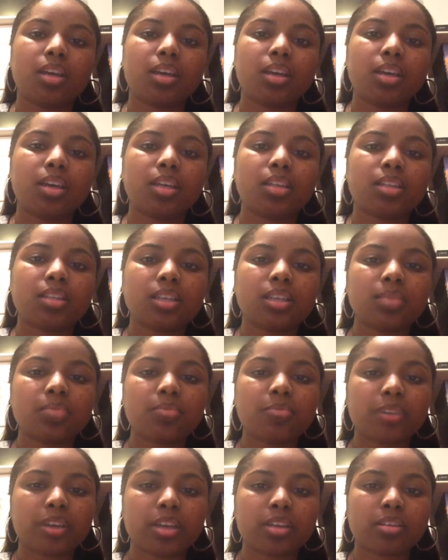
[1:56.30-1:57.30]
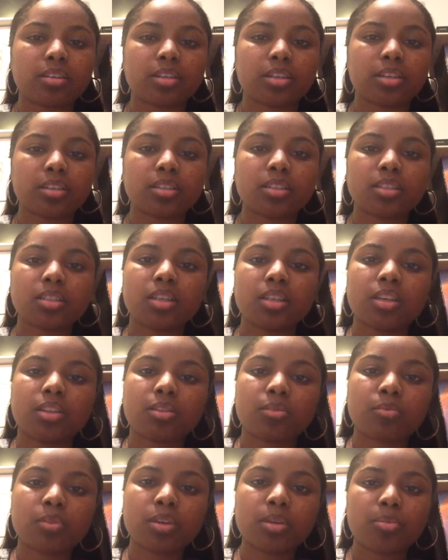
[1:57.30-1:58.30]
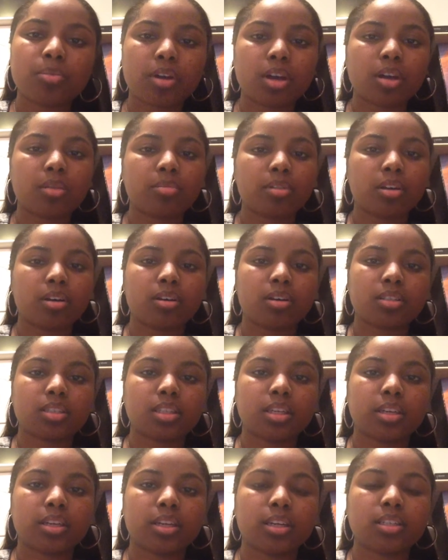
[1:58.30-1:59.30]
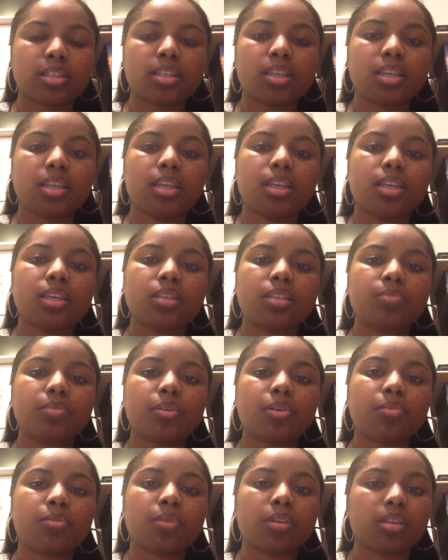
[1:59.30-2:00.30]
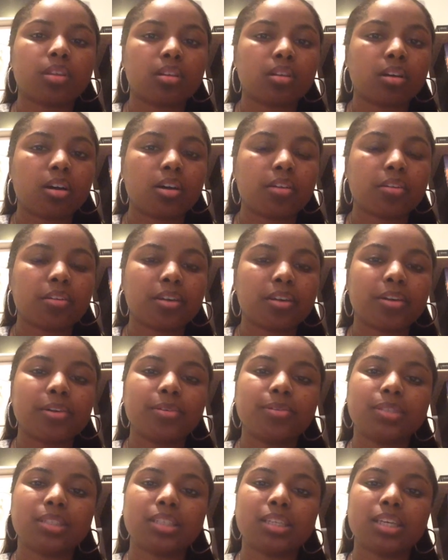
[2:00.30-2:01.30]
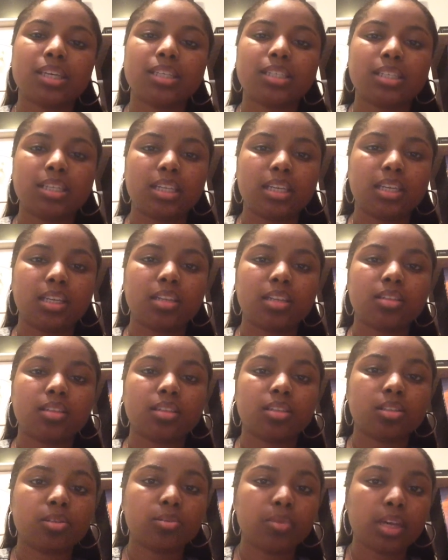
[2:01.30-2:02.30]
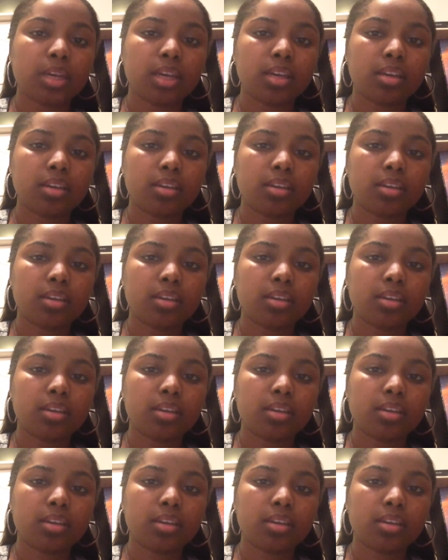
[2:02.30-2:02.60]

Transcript: In Tim Rainer's 3-part blog series, he spoke with an author who said she needed to tweet